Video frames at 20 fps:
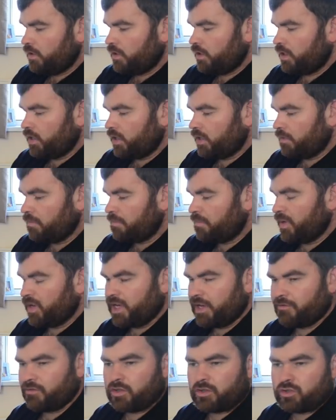Um, but
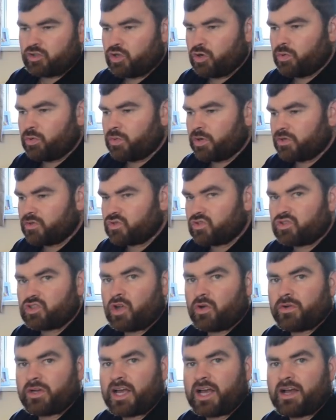even the newer ones
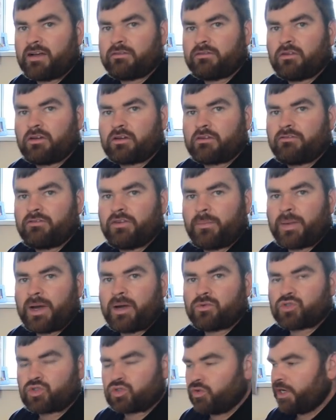don't have like a flip
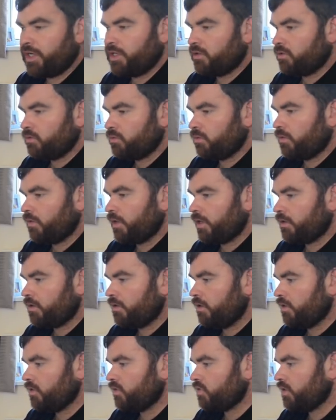out screen and all that
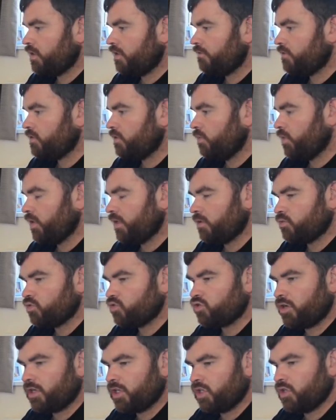kind of stuff so when I was
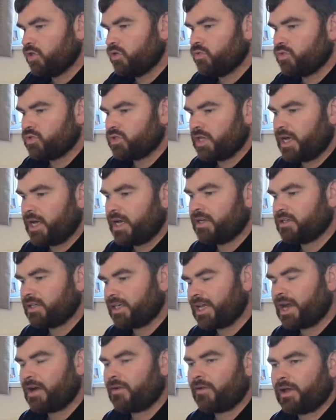trying to use that and
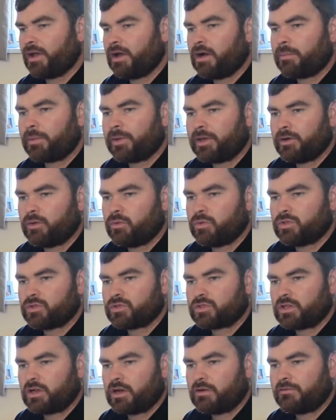carry it uphill and
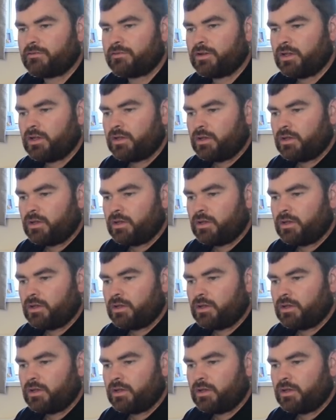stuff